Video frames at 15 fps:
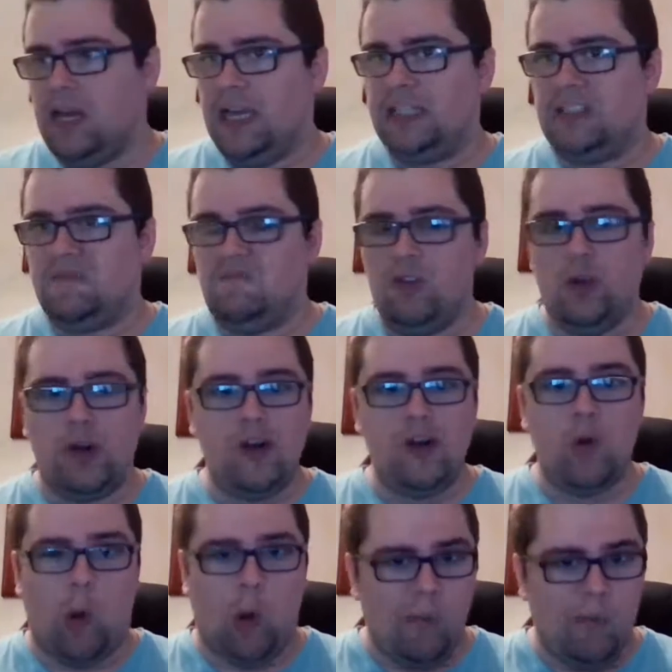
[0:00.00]
is
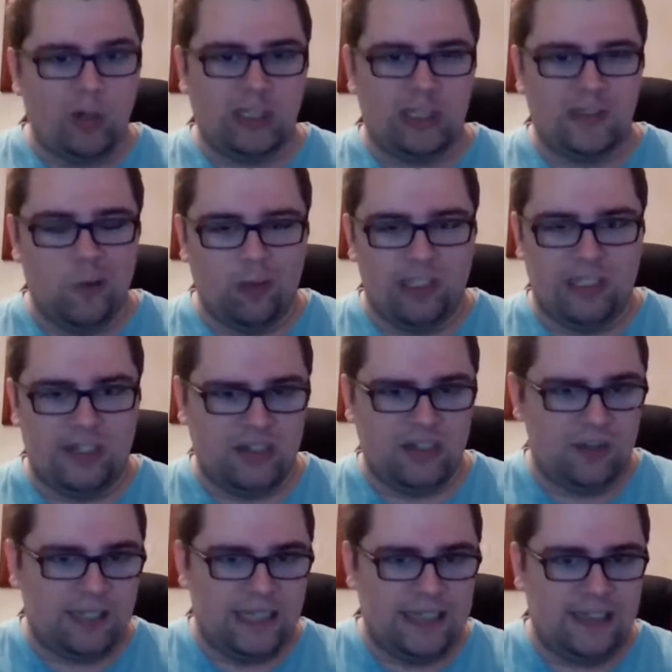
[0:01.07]
in almost no
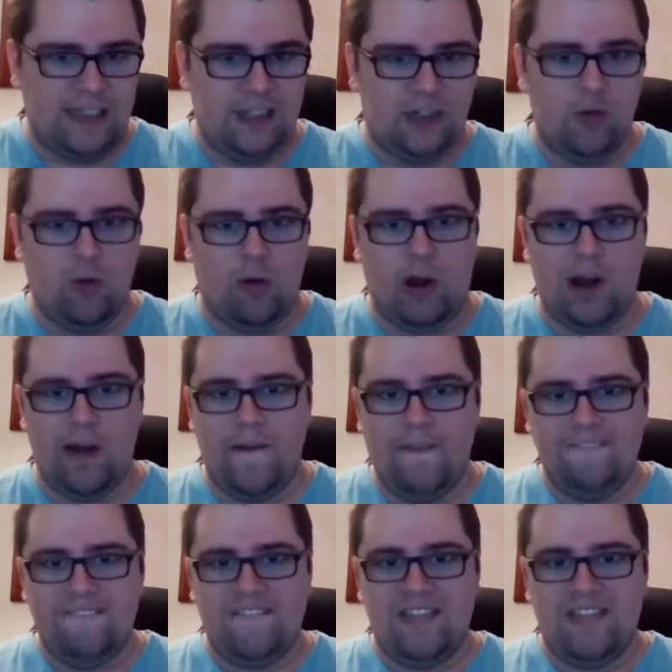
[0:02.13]
circumstances you are